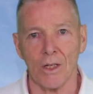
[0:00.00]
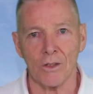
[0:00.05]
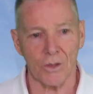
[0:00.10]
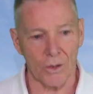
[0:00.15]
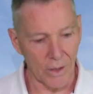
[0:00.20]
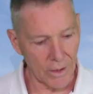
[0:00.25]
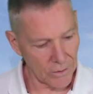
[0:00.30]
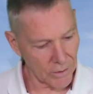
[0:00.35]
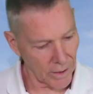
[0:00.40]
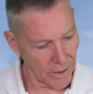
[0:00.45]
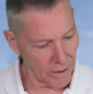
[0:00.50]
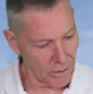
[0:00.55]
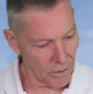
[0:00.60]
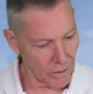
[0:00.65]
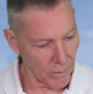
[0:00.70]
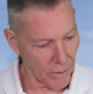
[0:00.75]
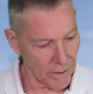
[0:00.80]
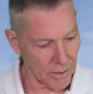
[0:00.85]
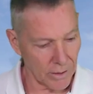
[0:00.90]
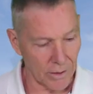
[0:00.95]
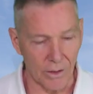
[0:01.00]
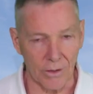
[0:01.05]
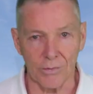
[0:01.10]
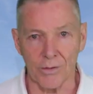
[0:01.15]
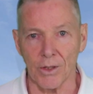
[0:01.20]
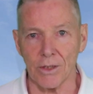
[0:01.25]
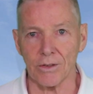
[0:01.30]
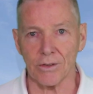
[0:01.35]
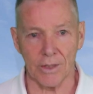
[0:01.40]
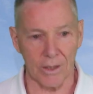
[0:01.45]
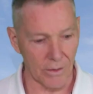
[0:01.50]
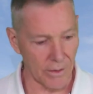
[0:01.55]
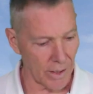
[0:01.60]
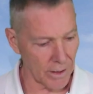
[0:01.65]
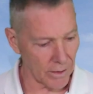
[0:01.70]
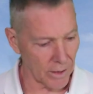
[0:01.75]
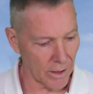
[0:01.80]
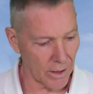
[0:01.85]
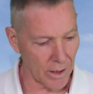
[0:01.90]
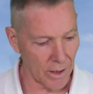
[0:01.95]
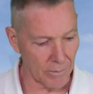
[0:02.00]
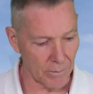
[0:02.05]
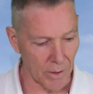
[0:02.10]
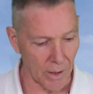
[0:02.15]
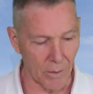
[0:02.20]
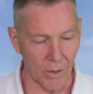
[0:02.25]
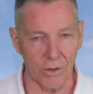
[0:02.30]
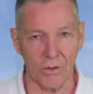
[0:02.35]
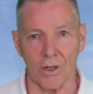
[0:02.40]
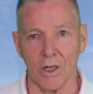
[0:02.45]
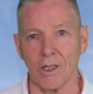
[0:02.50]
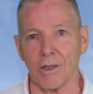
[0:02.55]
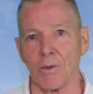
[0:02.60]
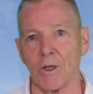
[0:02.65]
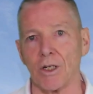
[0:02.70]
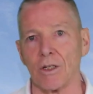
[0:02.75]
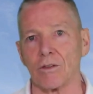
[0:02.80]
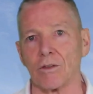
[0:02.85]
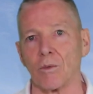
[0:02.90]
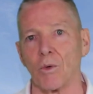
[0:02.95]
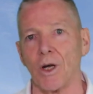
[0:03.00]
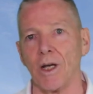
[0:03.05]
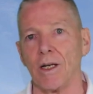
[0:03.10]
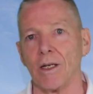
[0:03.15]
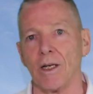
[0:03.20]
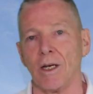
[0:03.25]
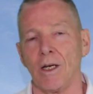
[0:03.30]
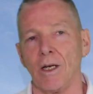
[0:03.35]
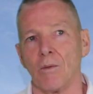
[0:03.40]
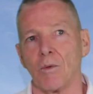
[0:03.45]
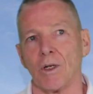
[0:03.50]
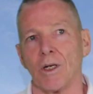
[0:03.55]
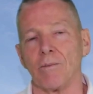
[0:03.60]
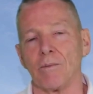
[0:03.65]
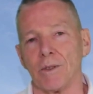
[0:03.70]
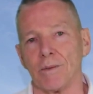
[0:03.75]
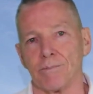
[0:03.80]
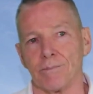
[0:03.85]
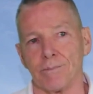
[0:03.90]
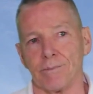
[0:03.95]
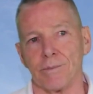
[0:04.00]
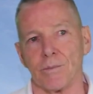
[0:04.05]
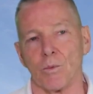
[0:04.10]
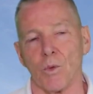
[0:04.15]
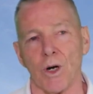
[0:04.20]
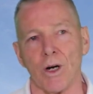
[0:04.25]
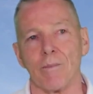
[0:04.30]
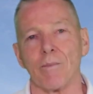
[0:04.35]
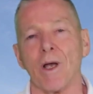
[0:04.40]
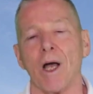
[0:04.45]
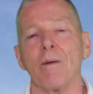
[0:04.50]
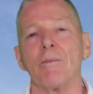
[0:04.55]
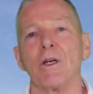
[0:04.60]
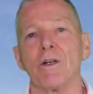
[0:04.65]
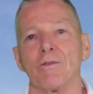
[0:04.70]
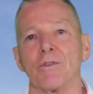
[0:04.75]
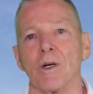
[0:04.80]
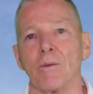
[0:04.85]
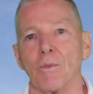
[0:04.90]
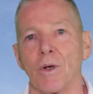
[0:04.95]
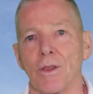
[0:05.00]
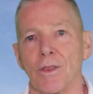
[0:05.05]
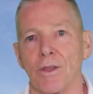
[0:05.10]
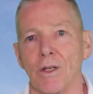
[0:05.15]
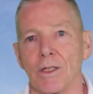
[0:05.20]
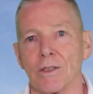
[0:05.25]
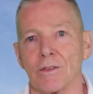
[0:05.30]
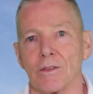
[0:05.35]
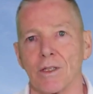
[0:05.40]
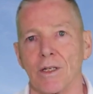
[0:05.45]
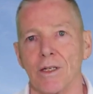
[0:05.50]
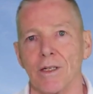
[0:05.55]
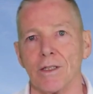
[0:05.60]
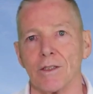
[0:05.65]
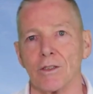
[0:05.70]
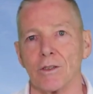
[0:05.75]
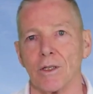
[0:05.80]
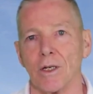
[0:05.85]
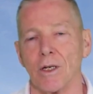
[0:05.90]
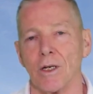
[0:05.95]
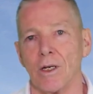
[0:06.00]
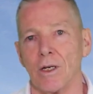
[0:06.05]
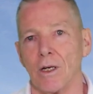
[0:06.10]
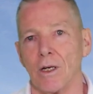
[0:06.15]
So let's get into it. The first thing that um, I want to talk about is the way what I'm where I'm coming from with this is